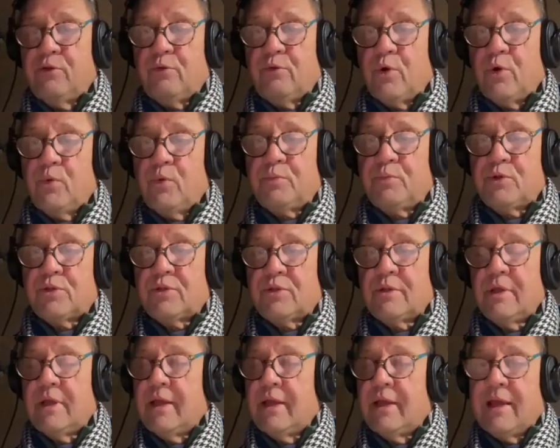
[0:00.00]
the ropes
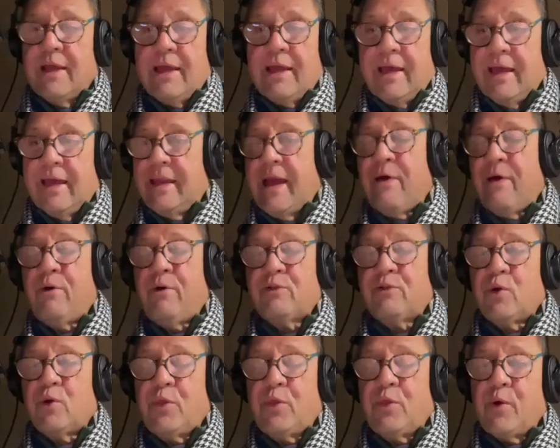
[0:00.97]
and now
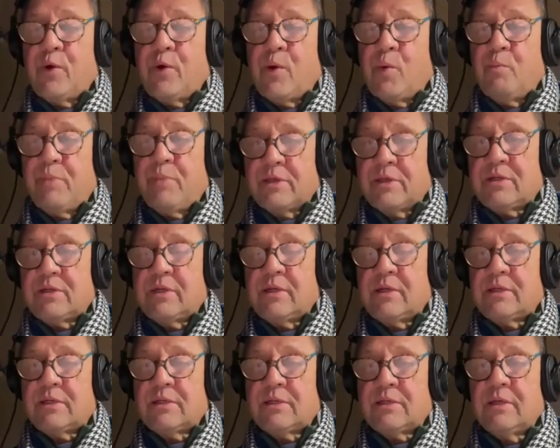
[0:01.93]
is on their own
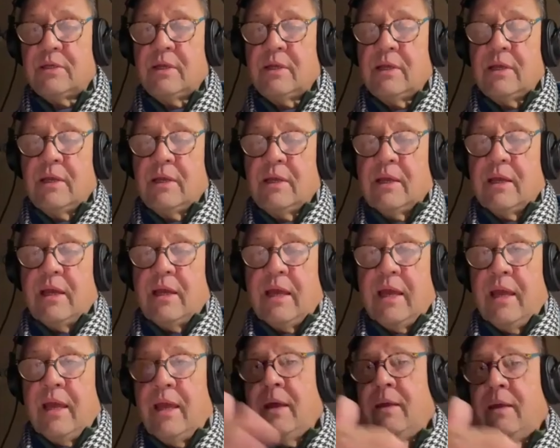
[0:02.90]
business.
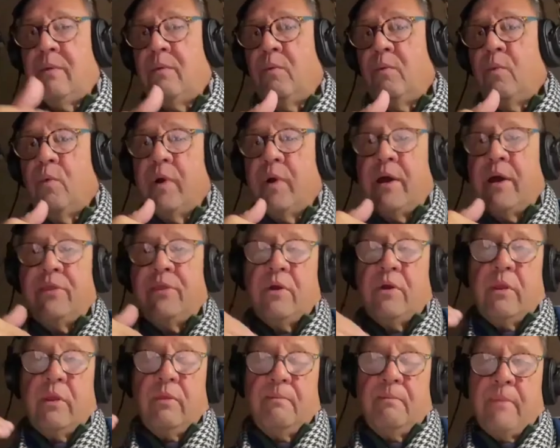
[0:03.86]
And
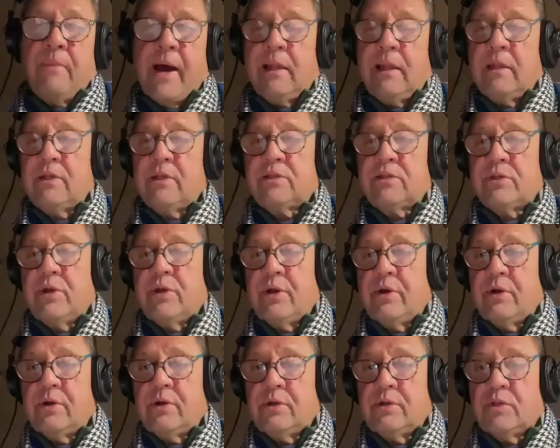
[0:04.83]
whether my
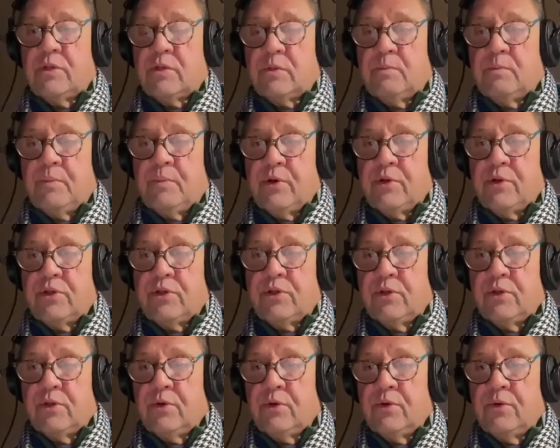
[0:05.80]
listeners
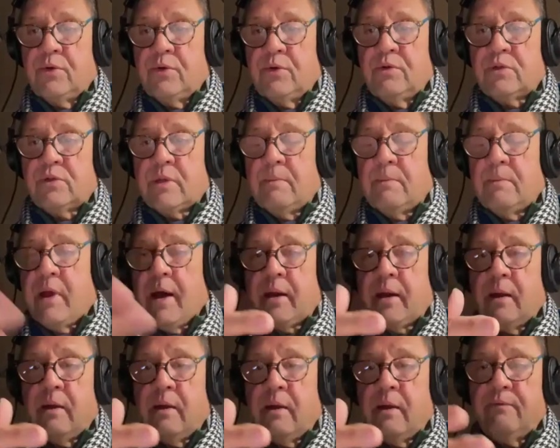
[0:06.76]
pursue some
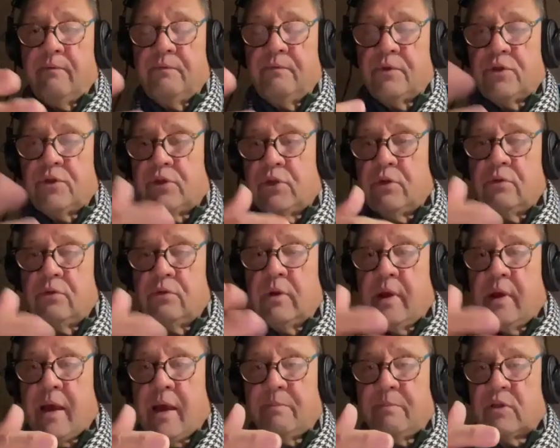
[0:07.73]
kind of
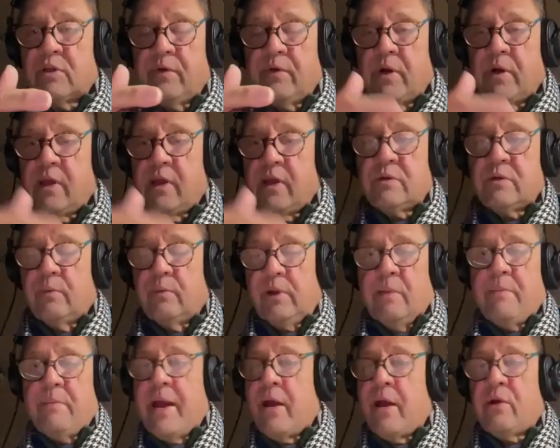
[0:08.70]
student atmosphere, it doesn't
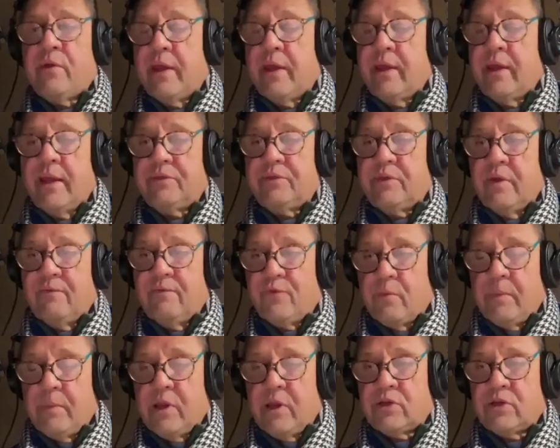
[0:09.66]
really matter. They can get the
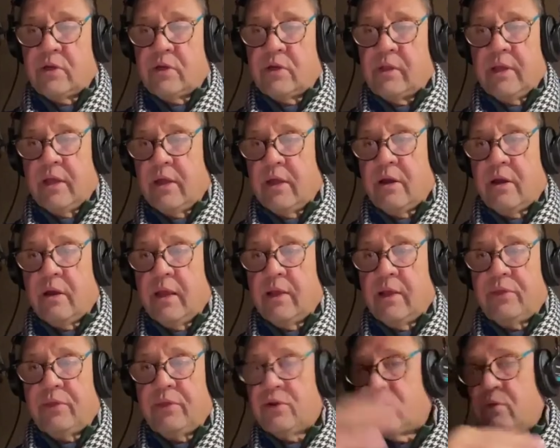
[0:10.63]
information on the internet.
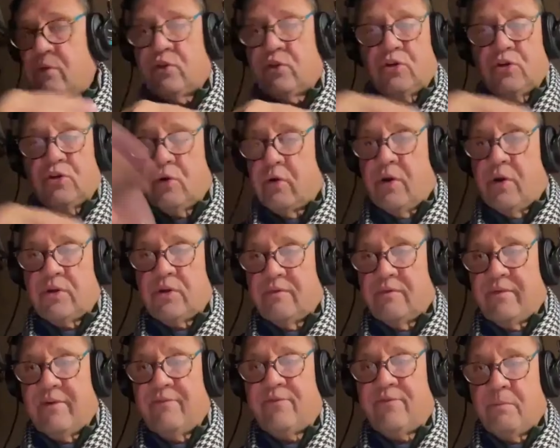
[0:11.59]
There's no shortage
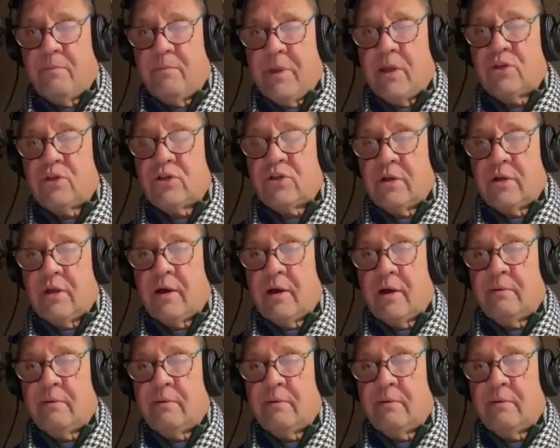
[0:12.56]
of information